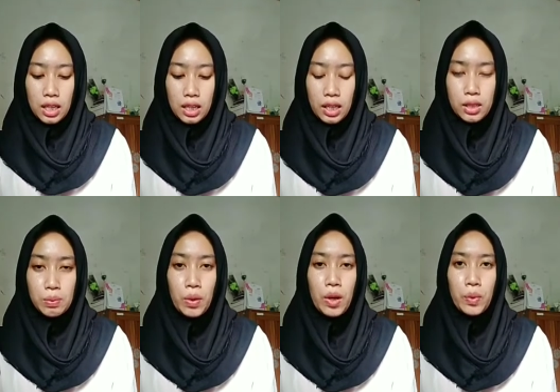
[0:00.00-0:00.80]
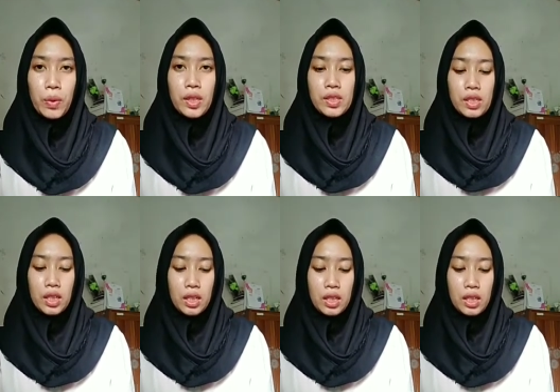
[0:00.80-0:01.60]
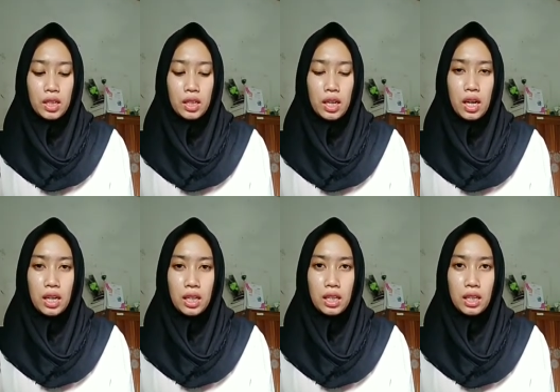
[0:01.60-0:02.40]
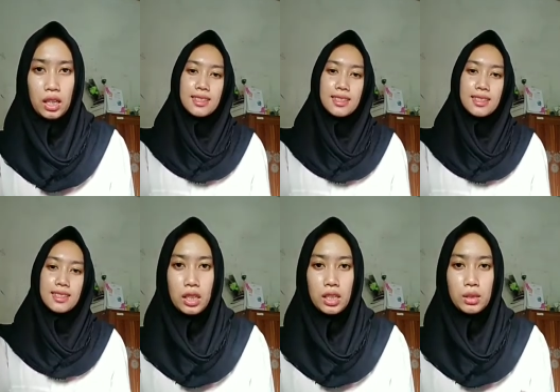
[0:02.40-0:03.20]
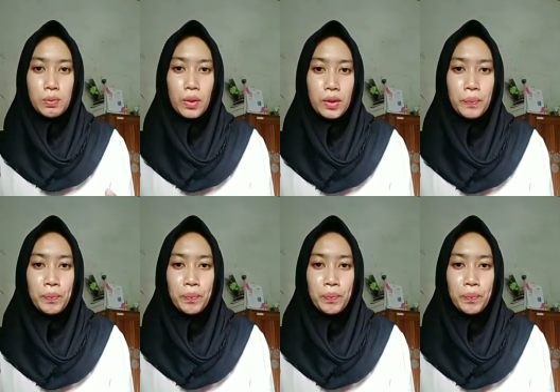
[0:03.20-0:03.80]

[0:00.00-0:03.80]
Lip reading: respond which are respond